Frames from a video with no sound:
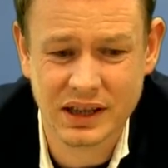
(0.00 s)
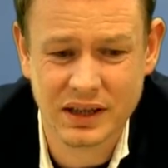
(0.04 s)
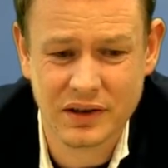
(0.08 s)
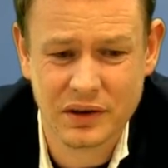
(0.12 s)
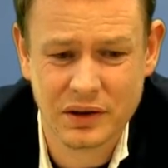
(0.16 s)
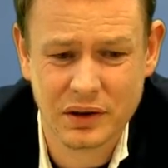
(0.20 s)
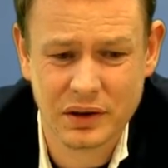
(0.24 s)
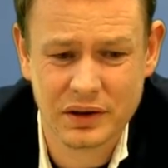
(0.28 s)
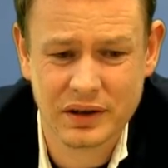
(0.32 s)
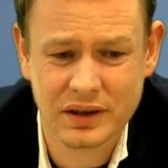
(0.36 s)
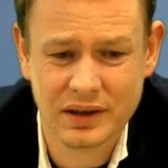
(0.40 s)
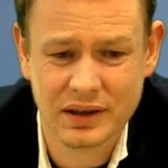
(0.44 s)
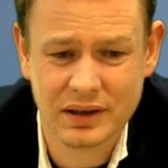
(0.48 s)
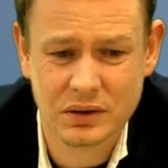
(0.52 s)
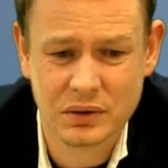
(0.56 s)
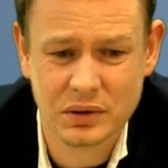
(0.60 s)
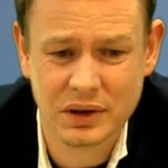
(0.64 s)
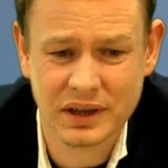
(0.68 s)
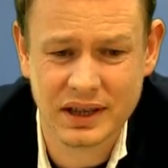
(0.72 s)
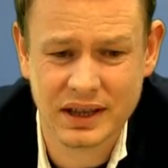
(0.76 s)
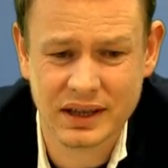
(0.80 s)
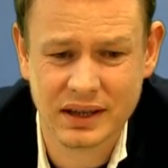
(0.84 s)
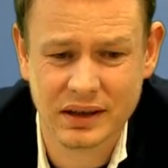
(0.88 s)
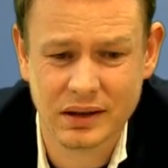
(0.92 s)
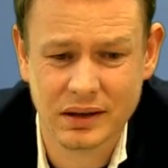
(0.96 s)
I thought the
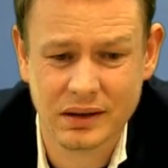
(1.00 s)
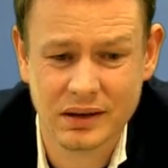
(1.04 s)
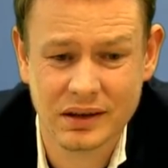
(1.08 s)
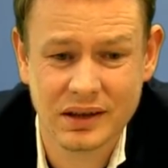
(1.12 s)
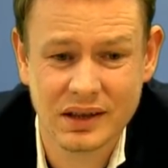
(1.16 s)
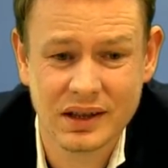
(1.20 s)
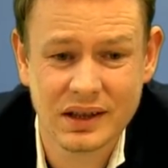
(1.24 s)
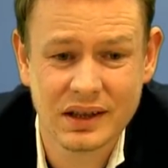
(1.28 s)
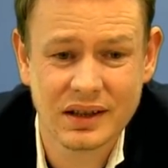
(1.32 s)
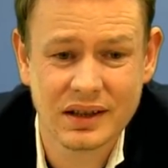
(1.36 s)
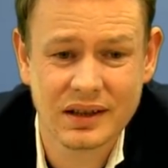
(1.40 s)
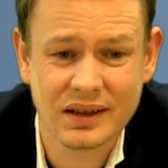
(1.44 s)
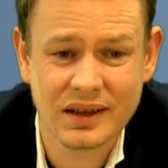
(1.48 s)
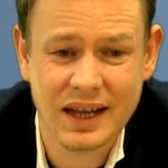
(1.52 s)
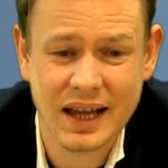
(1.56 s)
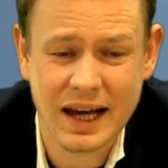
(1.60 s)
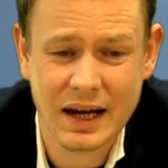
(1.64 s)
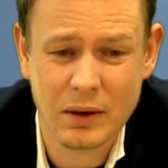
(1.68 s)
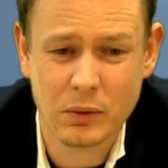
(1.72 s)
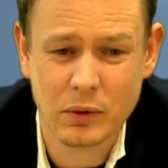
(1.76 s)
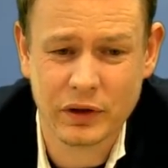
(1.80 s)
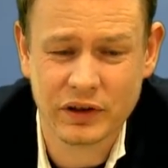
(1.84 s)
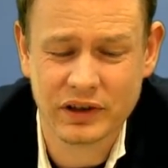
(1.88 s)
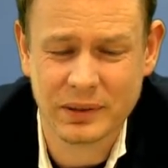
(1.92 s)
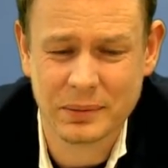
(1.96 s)
critical
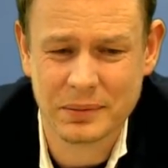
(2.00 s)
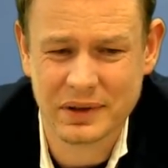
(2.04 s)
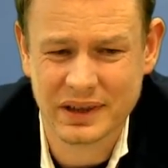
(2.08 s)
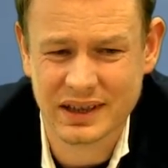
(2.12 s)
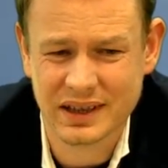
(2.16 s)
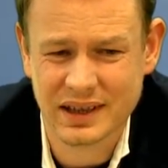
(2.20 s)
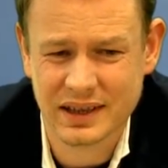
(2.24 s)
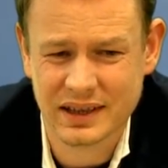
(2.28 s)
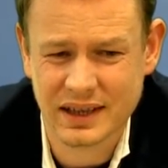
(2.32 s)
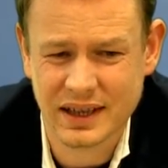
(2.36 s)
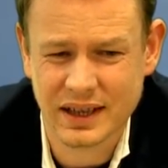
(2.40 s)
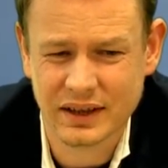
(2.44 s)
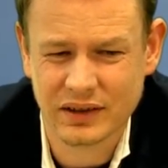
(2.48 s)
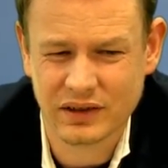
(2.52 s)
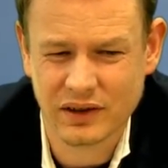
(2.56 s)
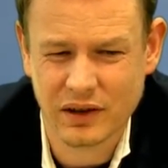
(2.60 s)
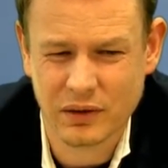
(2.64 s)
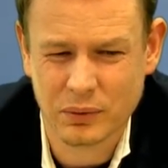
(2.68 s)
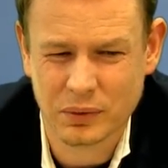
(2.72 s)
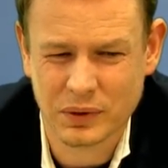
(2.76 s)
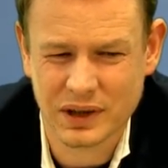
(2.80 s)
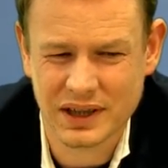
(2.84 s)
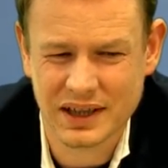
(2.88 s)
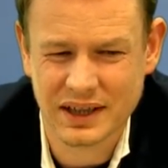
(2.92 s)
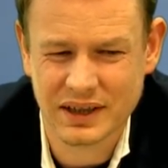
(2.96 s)
line was something like knight
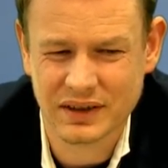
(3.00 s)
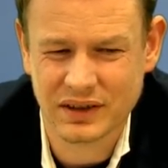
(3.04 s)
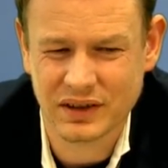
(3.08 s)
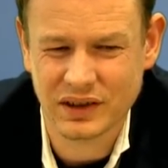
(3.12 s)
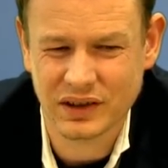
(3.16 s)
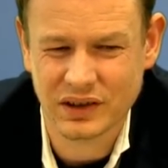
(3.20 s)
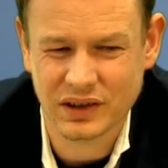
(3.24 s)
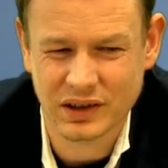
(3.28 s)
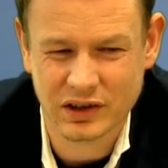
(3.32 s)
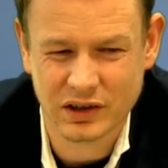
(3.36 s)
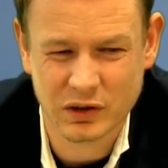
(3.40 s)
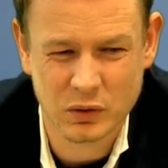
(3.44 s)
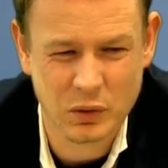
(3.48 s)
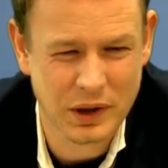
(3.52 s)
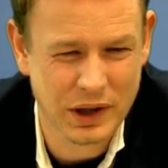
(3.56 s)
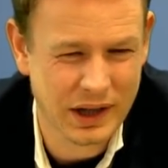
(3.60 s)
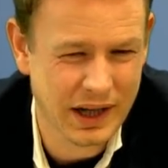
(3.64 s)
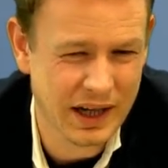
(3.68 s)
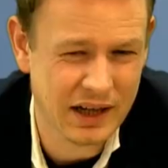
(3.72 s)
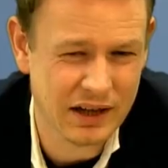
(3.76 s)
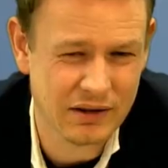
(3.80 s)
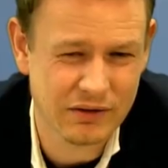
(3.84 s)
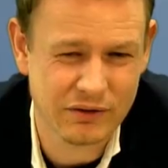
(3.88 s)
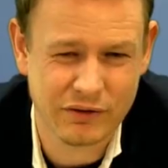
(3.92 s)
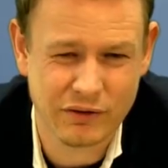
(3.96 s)
c3, knight c6, queen
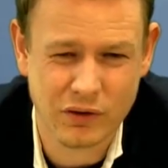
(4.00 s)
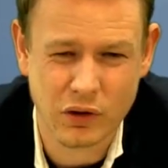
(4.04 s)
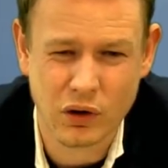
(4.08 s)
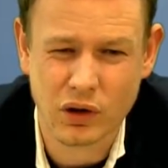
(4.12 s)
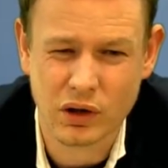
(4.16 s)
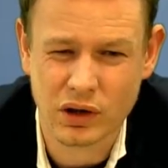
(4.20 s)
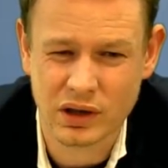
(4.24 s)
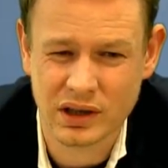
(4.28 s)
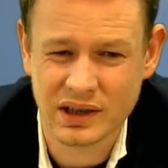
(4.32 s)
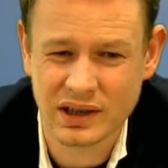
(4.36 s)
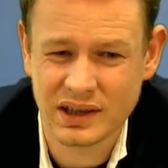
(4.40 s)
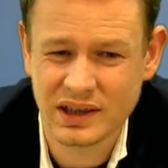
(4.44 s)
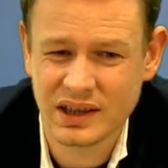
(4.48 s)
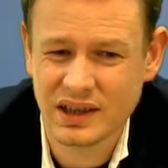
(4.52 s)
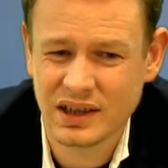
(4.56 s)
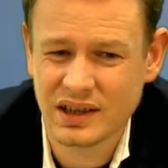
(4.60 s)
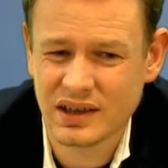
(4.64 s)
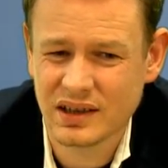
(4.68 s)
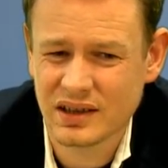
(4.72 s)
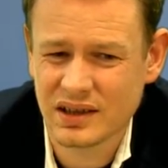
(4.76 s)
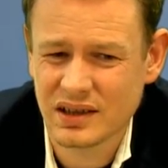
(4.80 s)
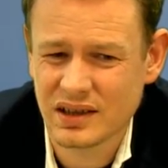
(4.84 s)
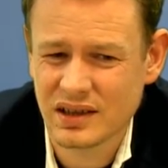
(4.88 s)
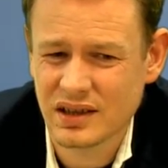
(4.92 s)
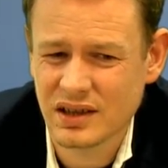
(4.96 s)
a4.
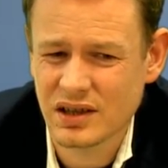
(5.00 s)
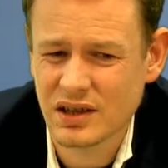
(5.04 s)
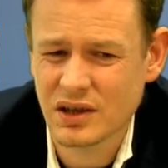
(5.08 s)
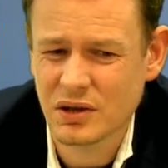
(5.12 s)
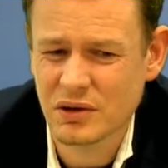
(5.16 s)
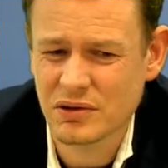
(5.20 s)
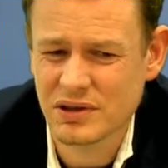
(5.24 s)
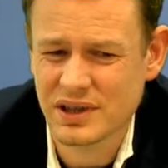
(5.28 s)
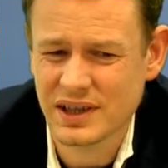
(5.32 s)
You go